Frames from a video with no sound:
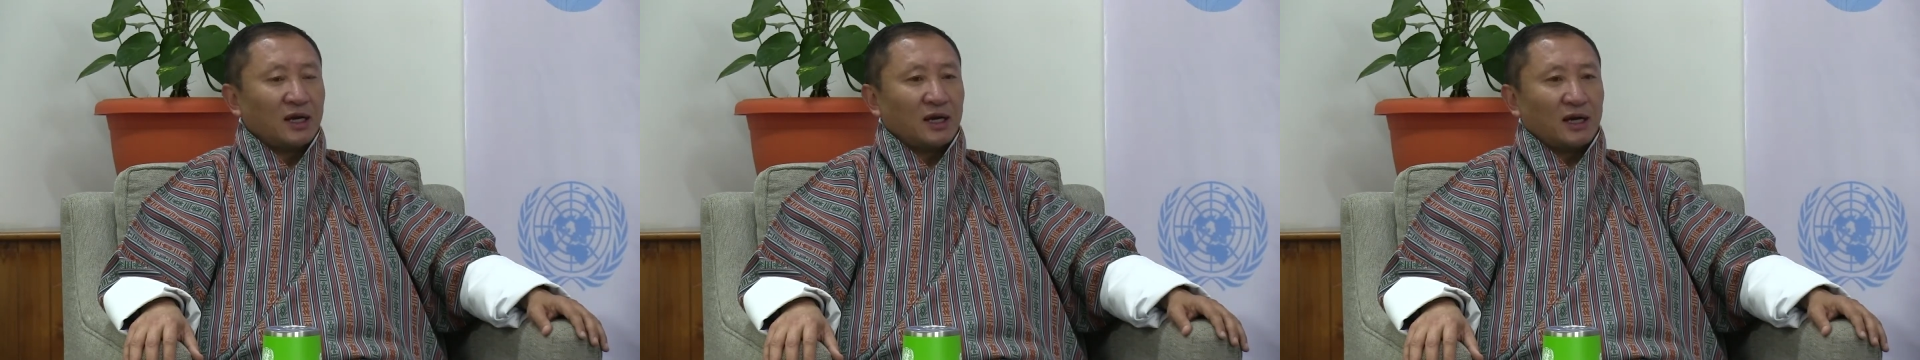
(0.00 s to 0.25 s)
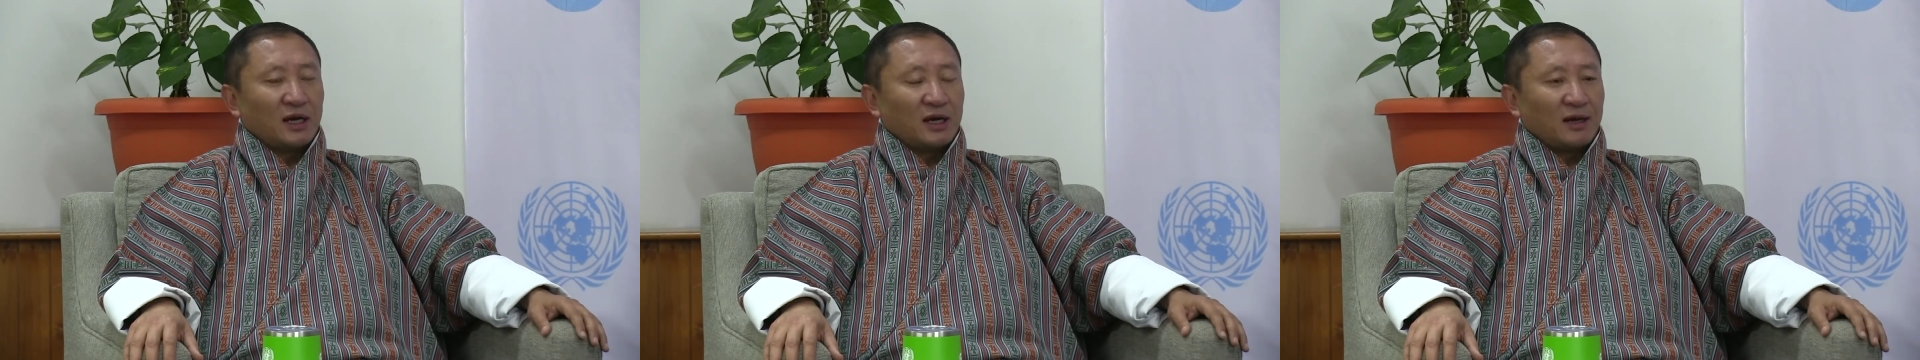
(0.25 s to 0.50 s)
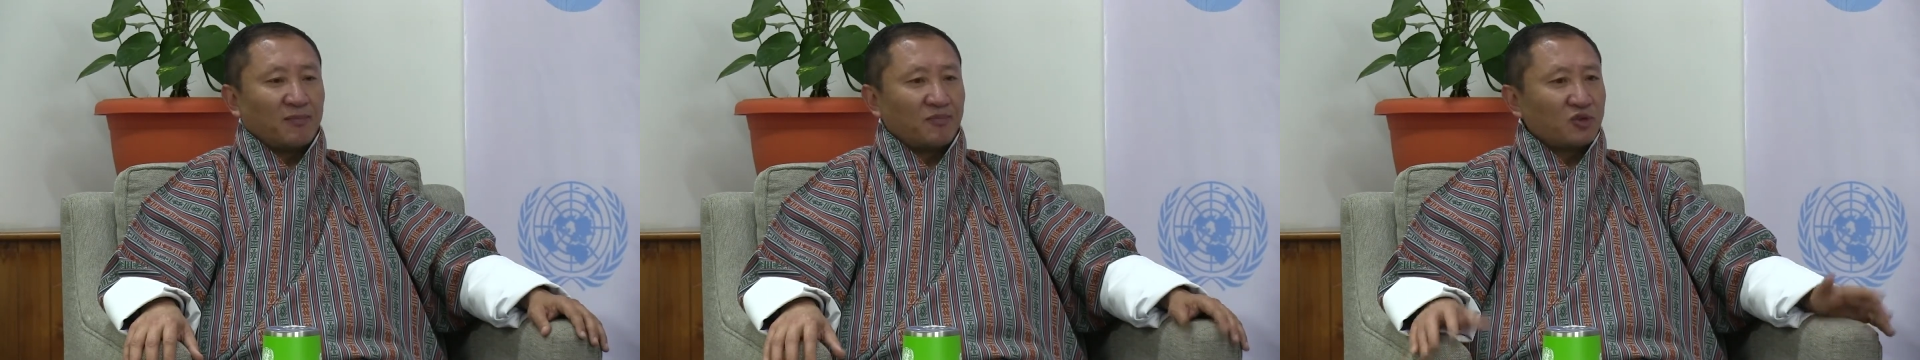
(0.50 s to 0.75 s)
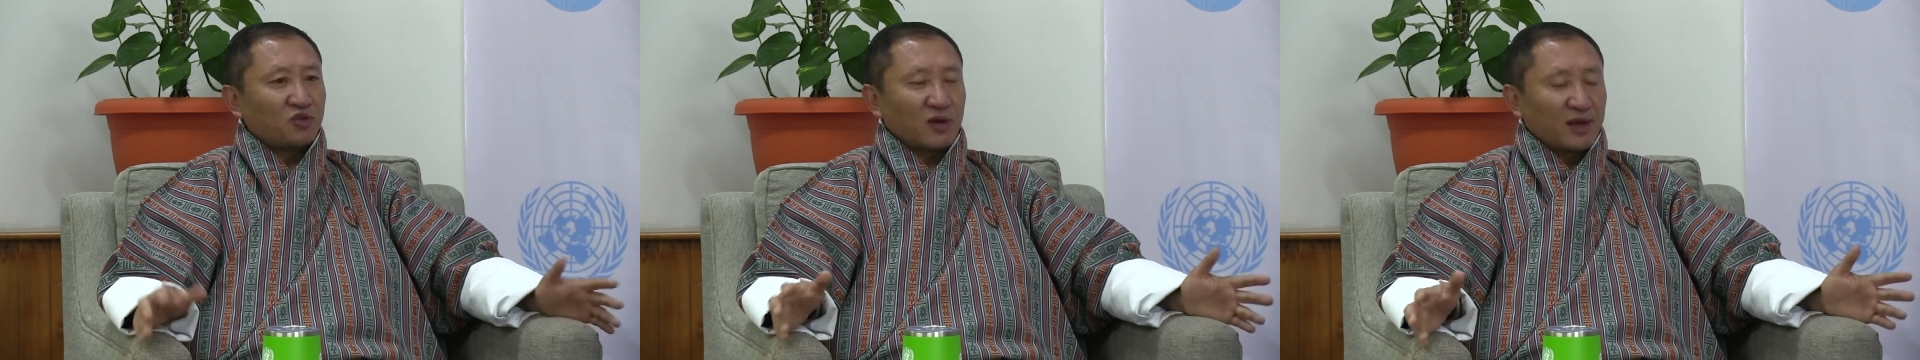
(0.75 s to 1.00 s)

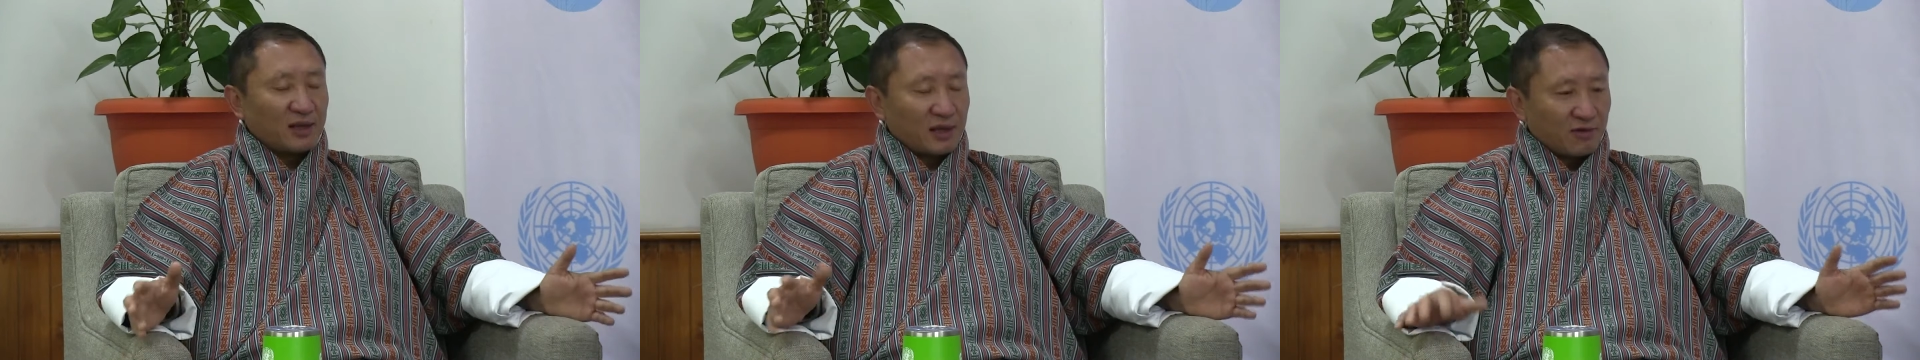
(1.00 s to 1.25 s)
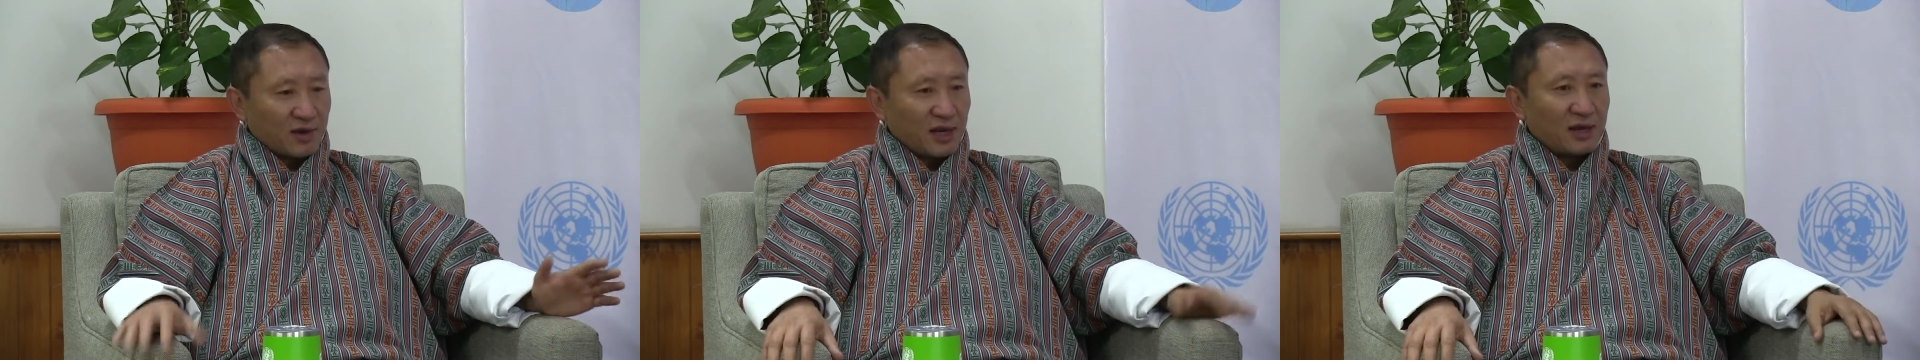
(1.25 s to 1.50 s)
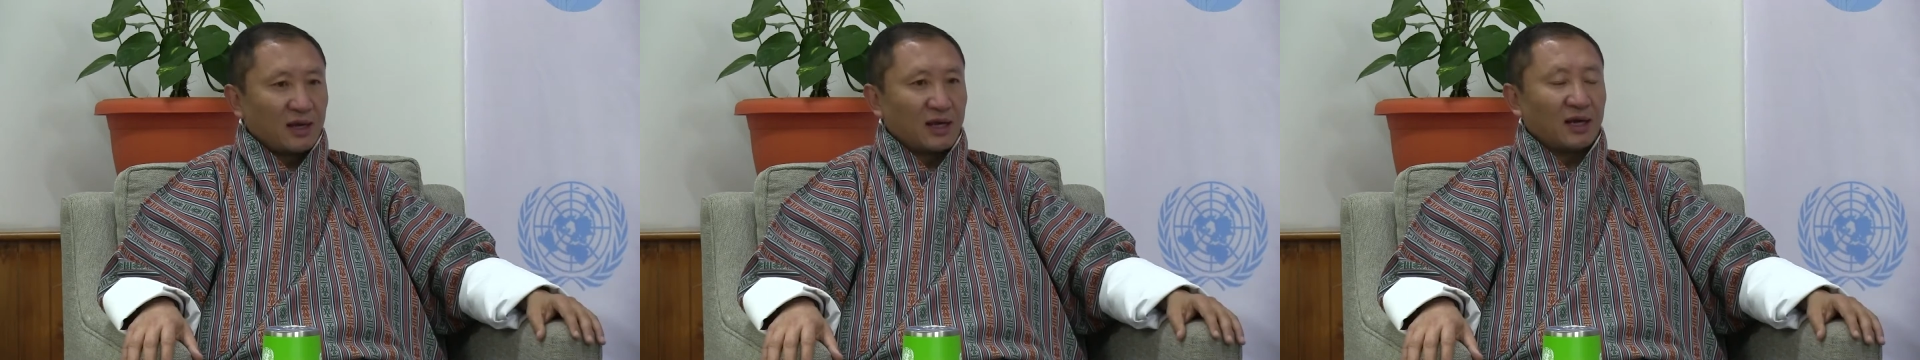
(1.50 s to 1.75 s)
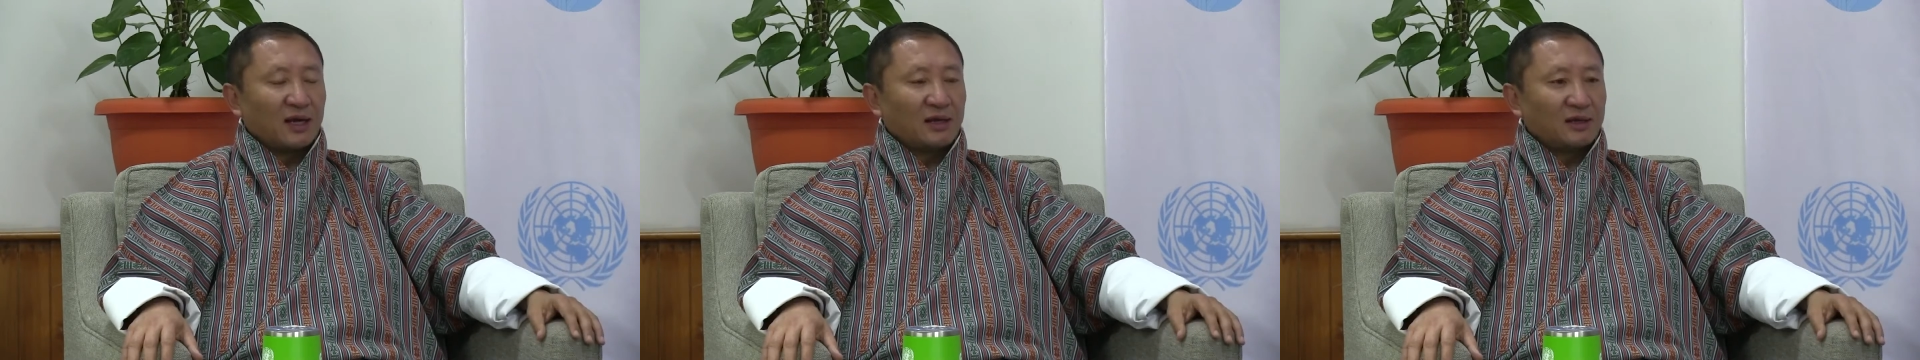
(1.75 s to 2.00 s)
So I think really
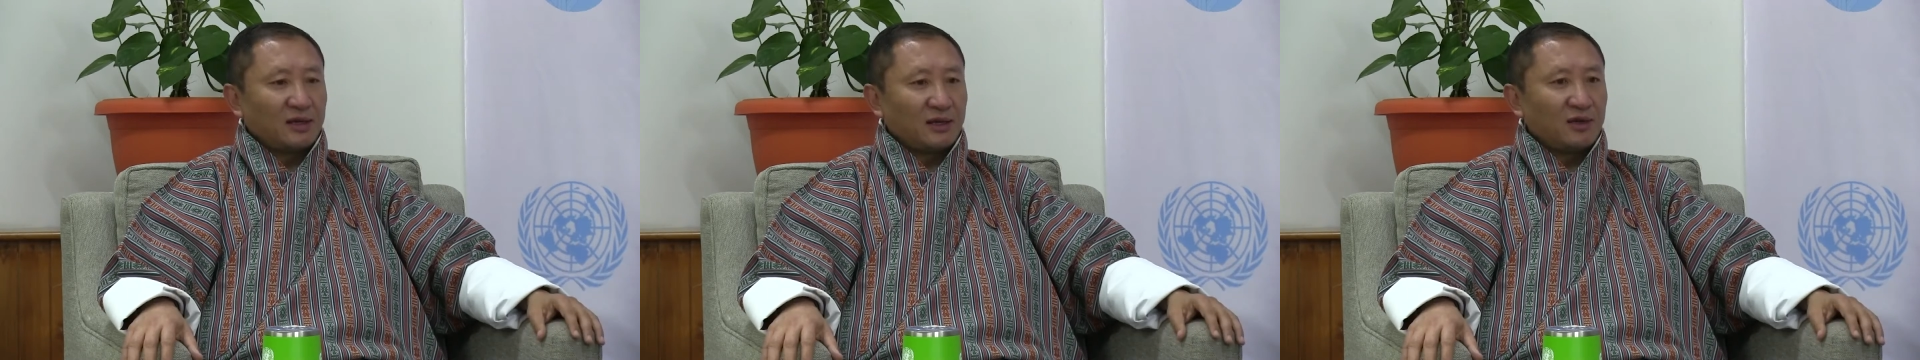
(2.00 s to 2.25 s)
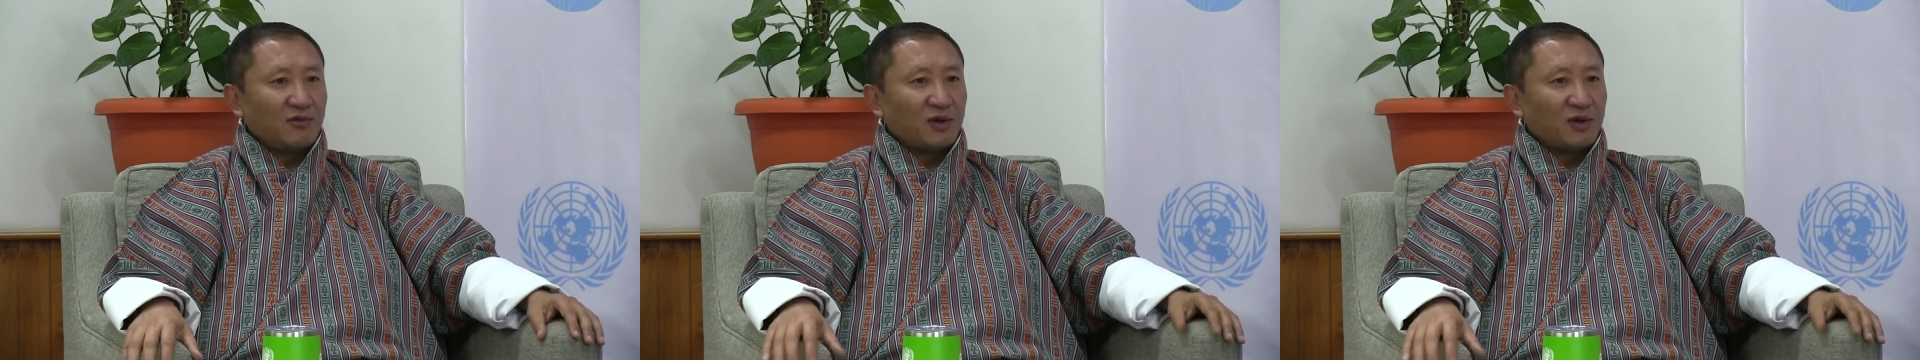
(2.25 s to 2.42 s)
he